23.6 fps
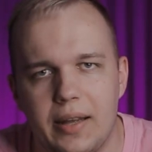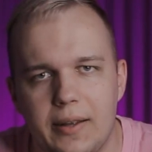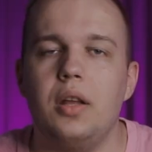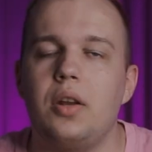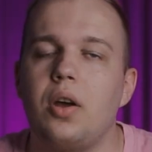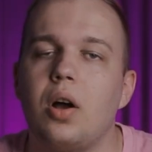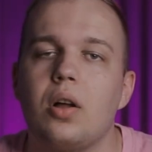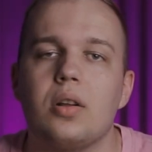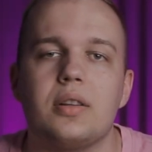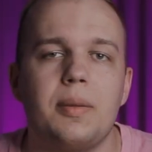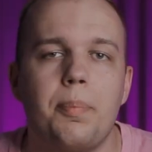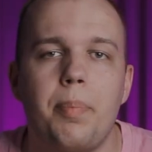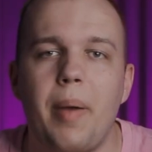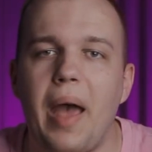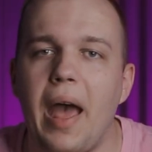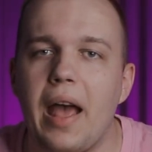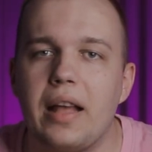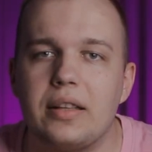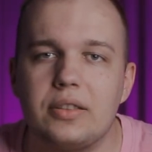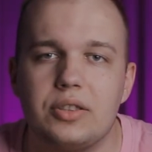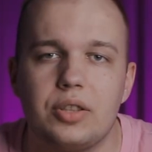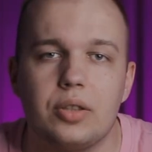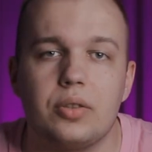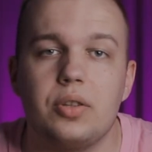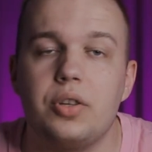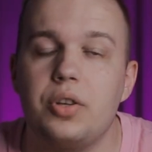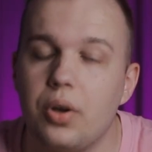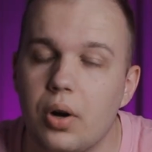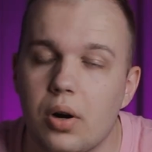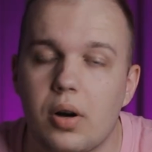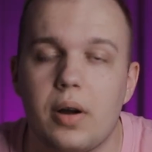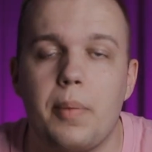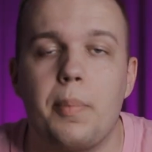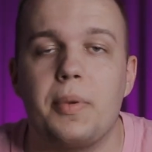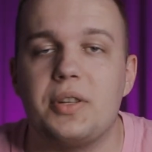It all depends on
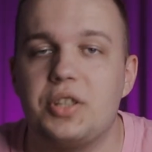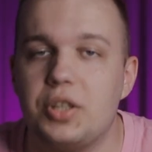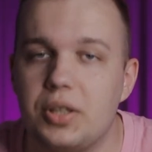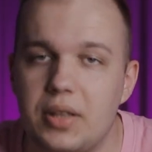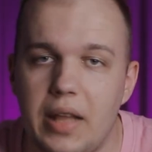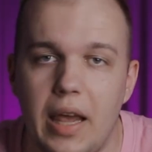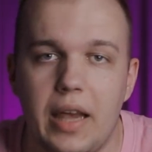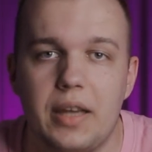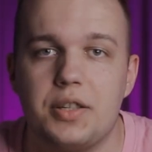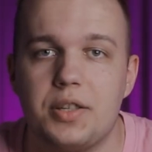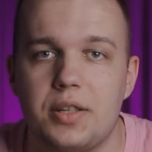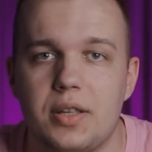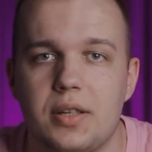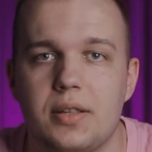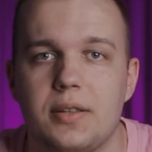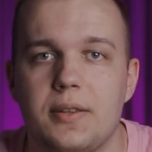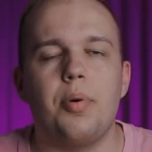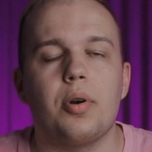your imagination.